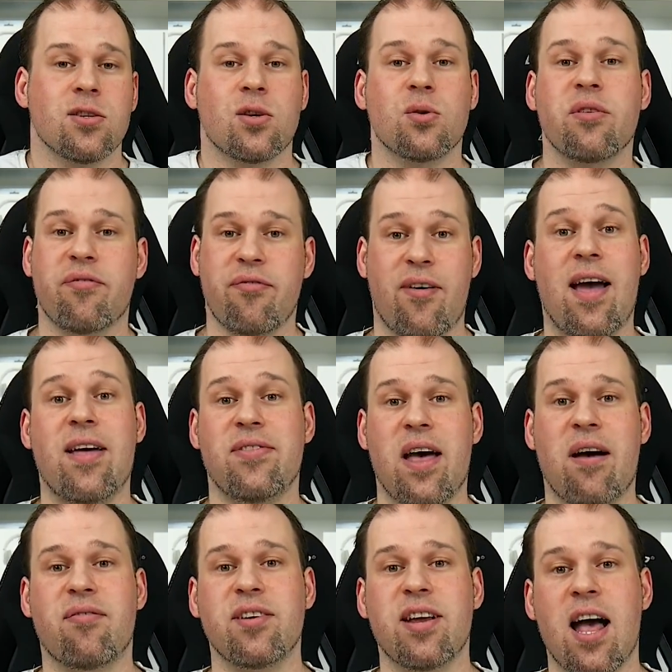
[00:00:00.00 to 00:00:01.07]
So the fan
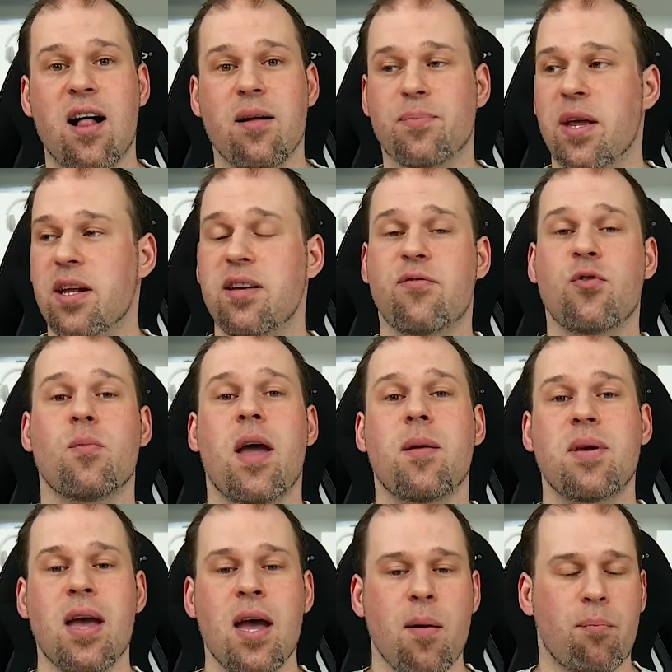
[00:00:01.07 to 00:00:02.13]
definitely helped. And if you
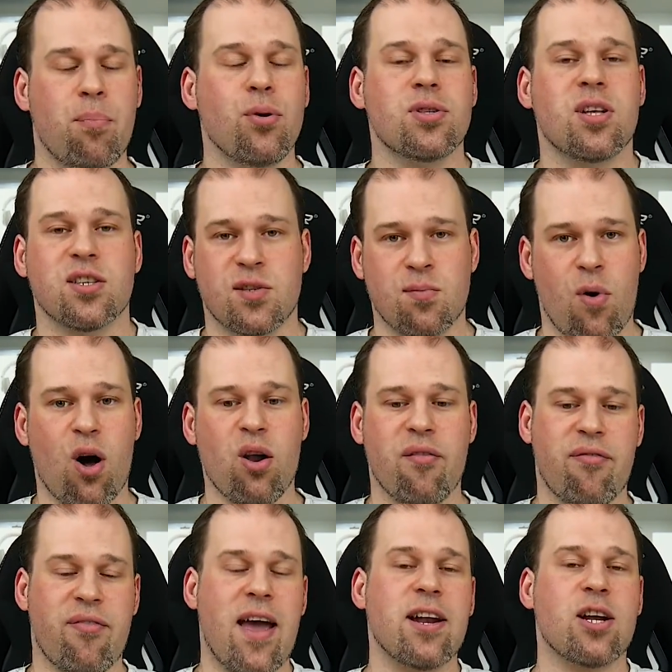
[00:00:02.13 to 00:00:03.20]
maybe put a
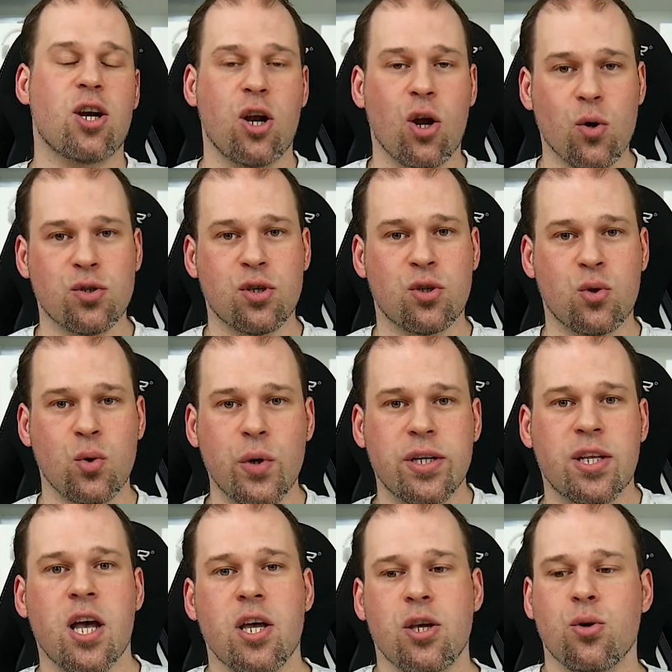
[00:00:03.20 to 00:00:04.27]
smaller fan closer to
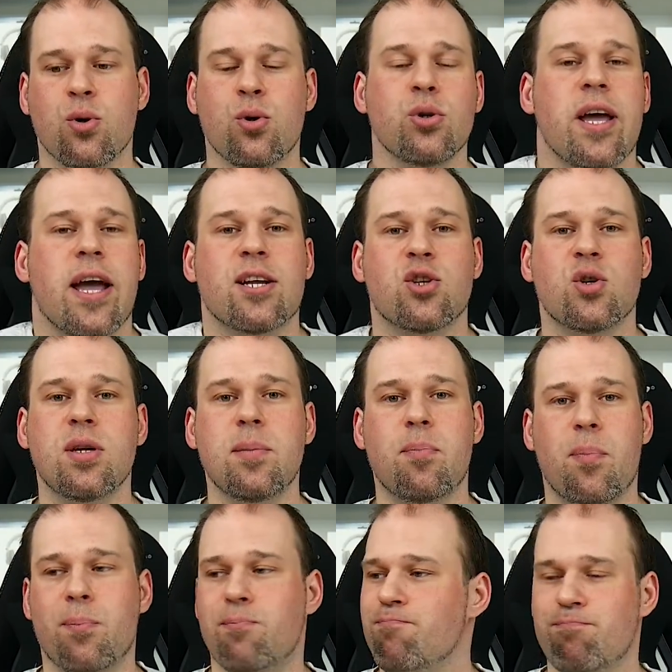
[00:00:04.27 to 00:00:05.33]
it, you could
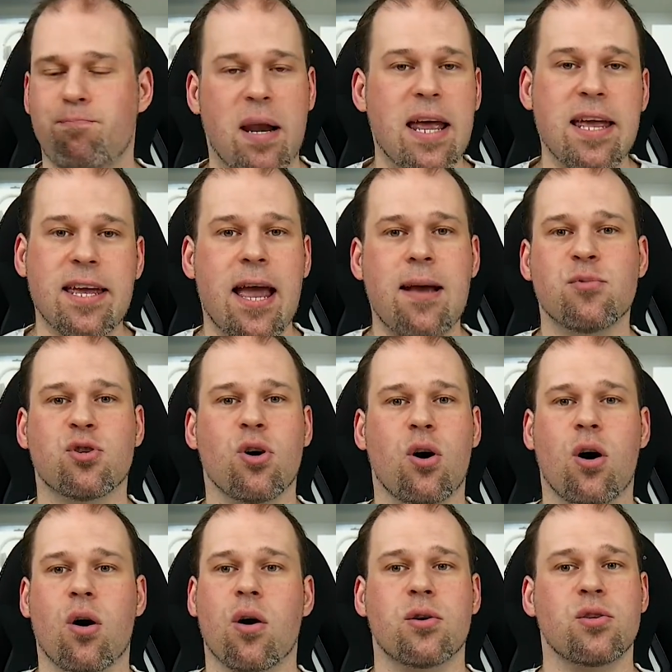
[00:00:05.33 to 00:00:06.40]
actually play games
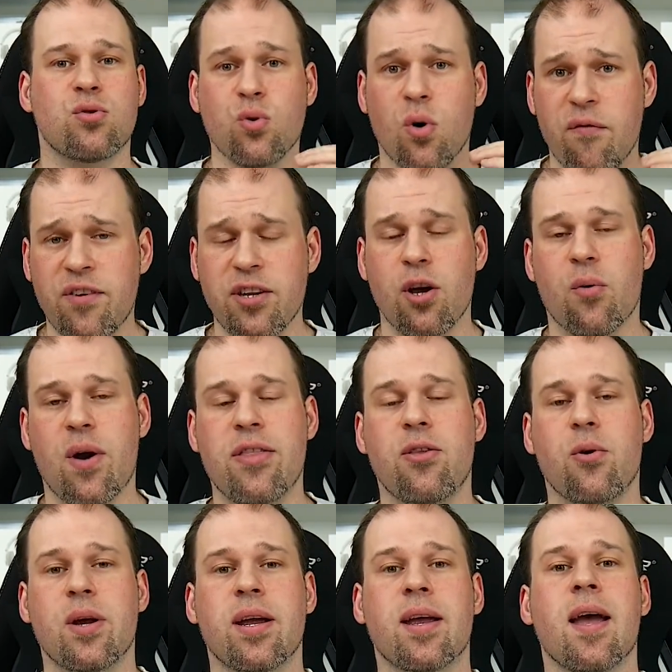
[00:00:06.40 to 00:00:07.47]
or do a video
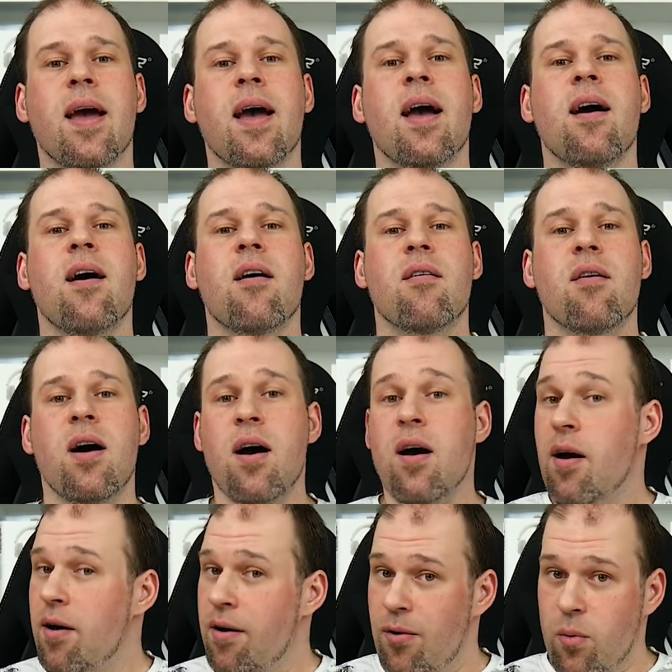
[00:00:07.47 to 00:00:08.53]
rendering
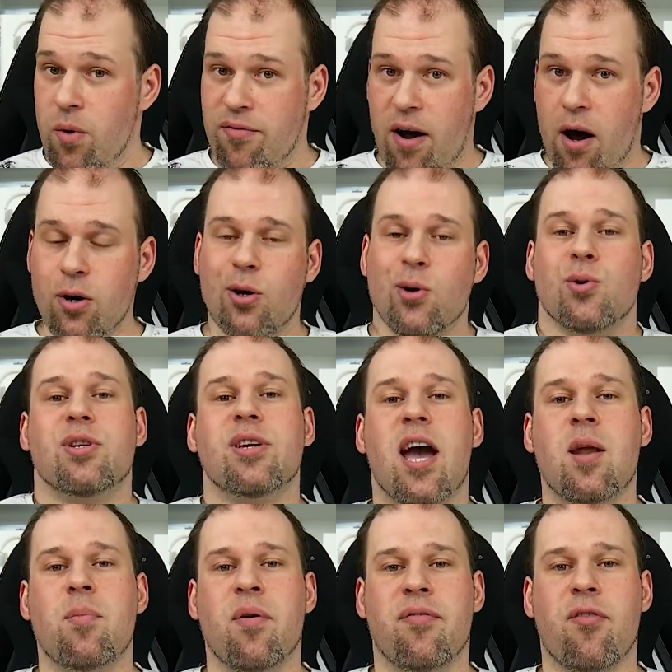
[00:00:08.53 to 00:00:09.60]
without
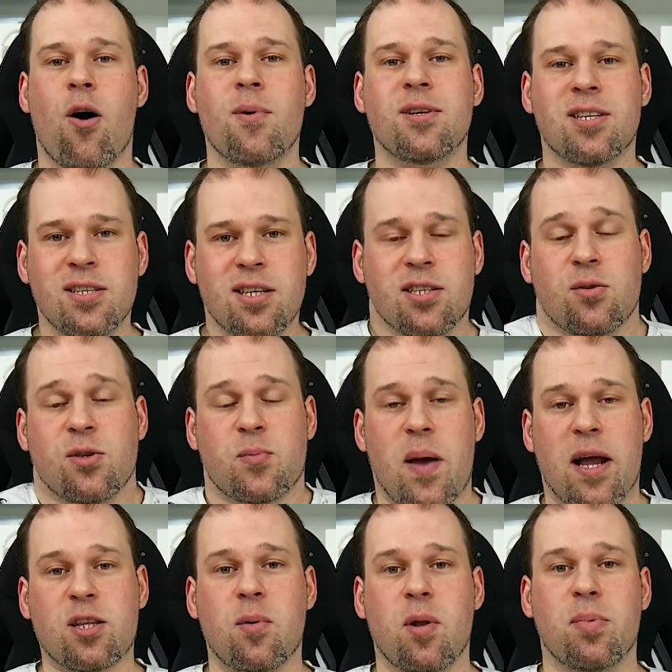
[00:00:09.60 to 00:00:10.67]
losing any performance, and this is
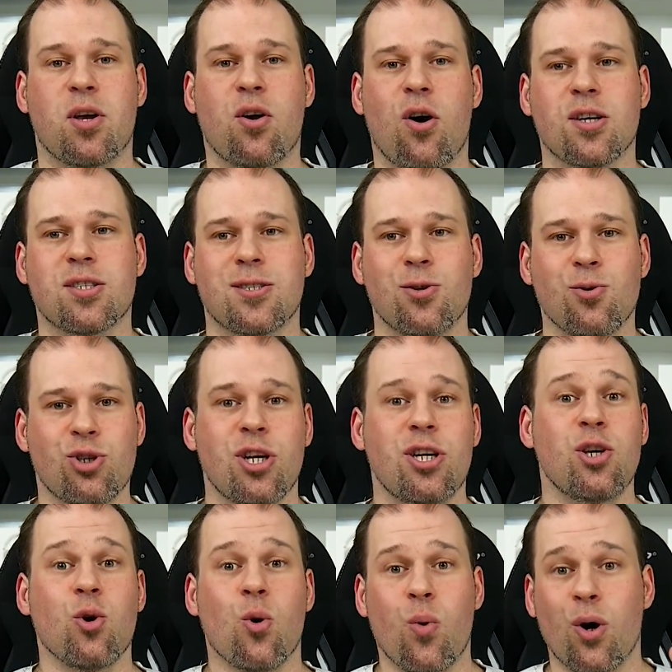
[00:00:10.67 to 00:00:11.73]
respectable because
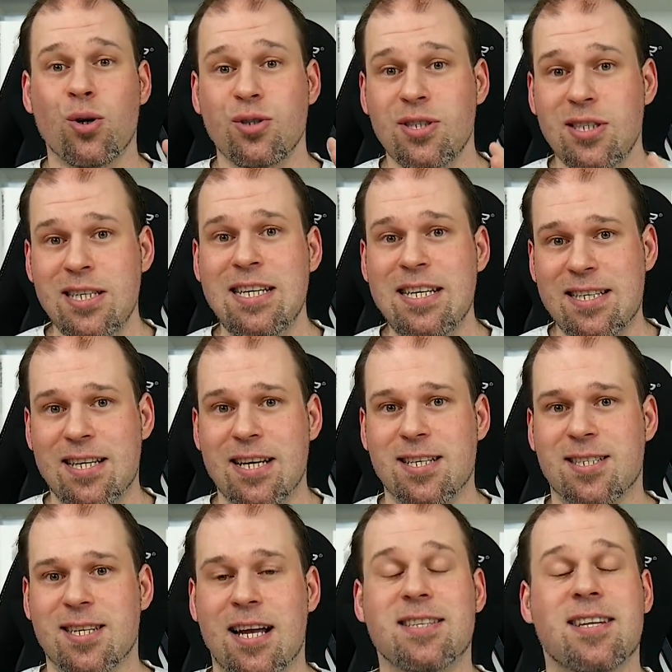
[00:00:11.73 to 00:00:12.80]
usually you won't need
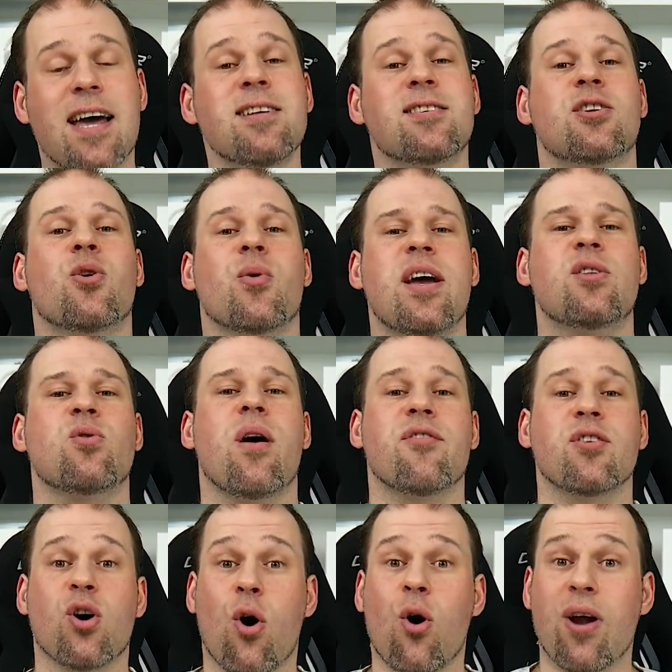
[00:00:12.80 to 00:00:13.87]
this, and then it's great to
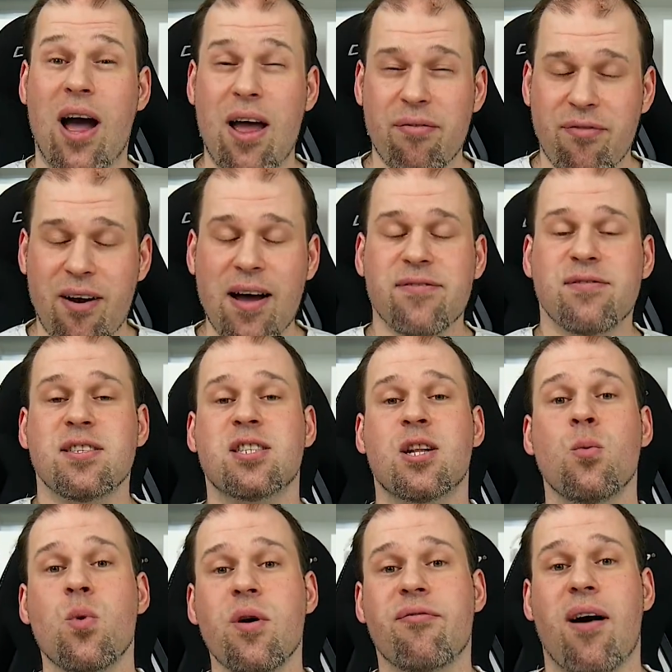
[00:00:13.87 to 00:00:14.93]
have a Core i5
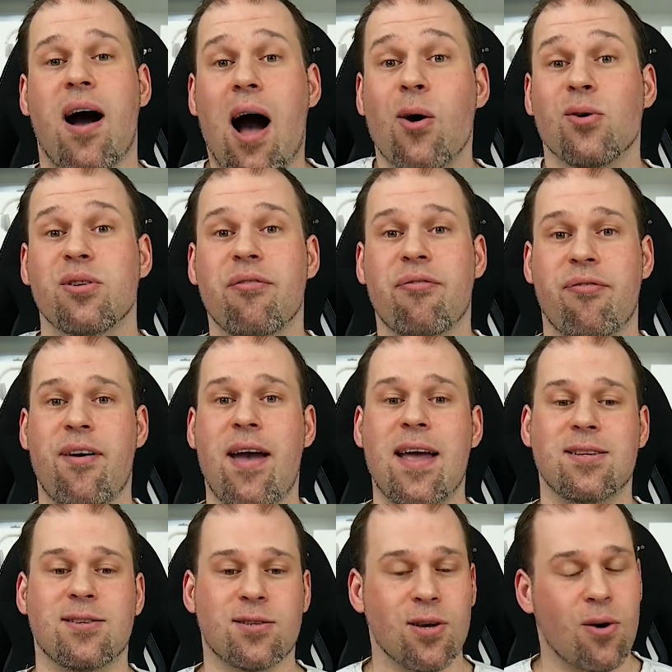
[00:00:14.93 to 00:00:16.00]
system without a
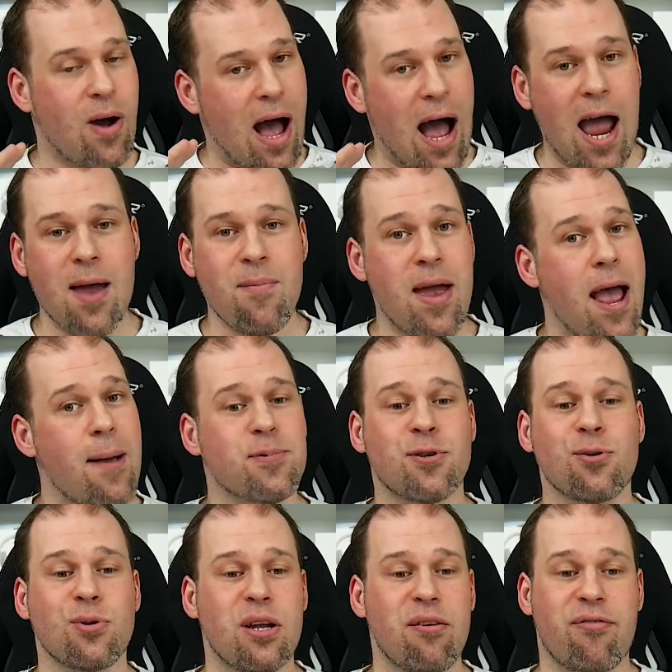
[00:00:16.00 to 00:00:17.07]
fan, so I am
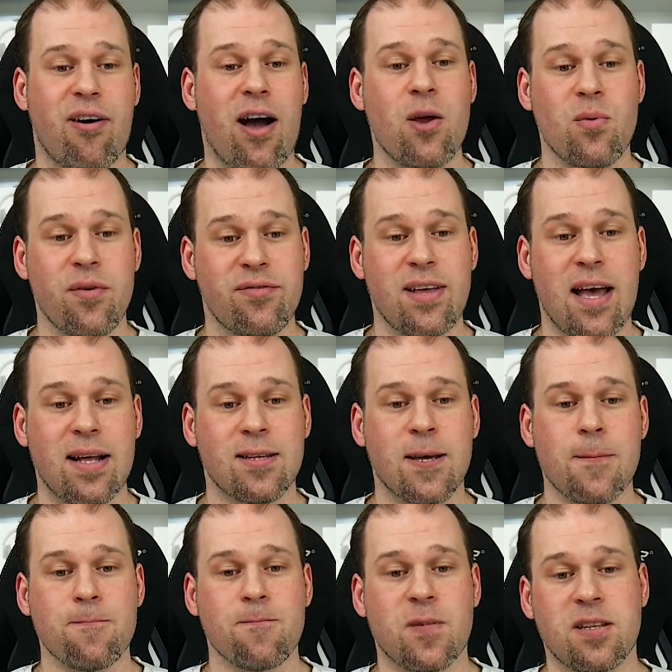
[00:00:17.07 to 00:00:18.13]
absolutely fine with
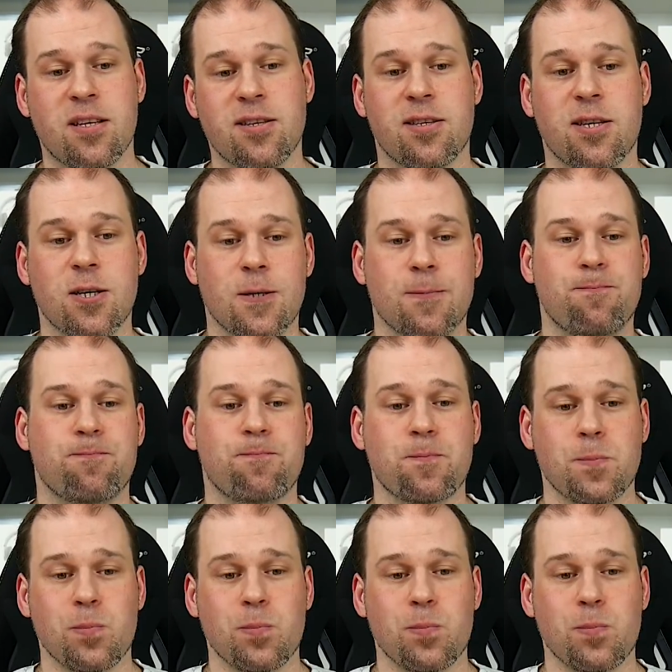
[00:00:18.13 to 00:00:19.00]
that decision.